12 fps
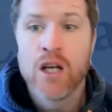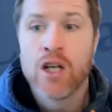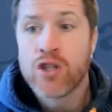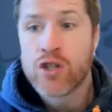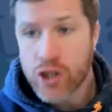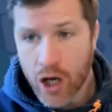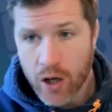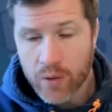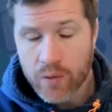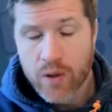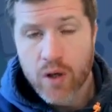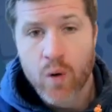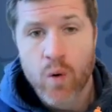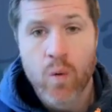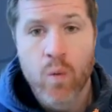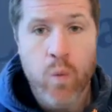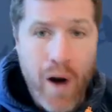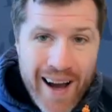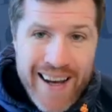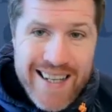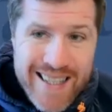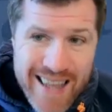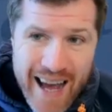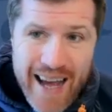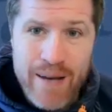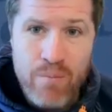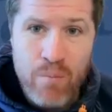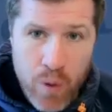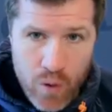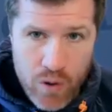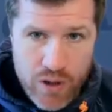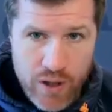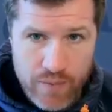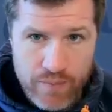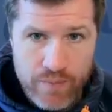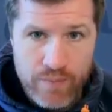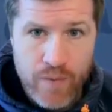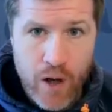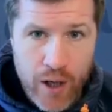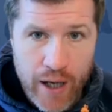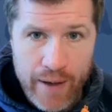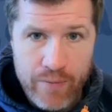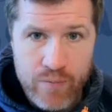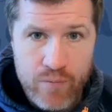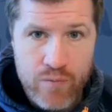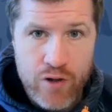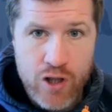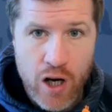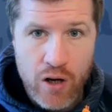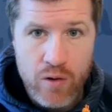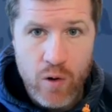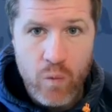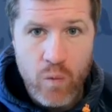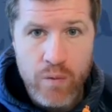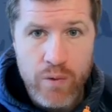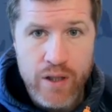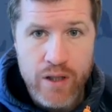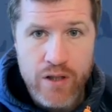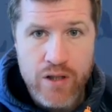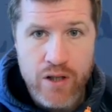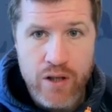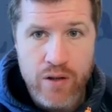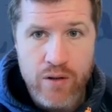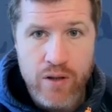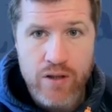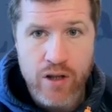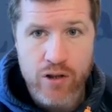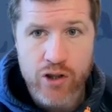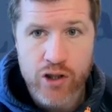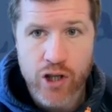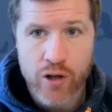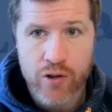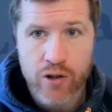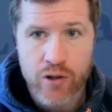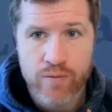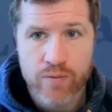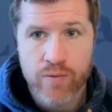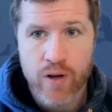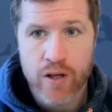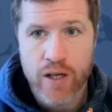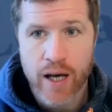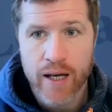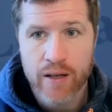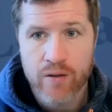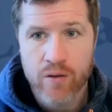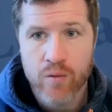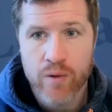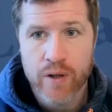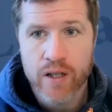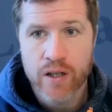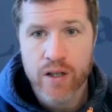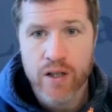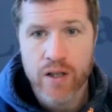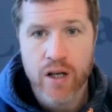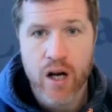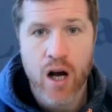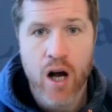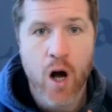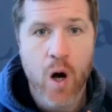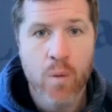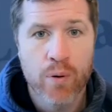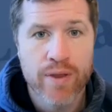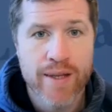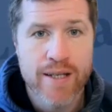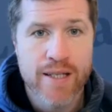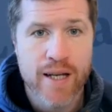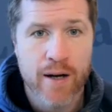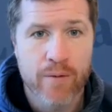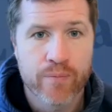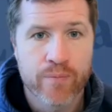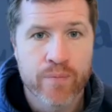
So why is that important? Okay, so what we're going to do is I'll show you. Okay, we're going to open this out.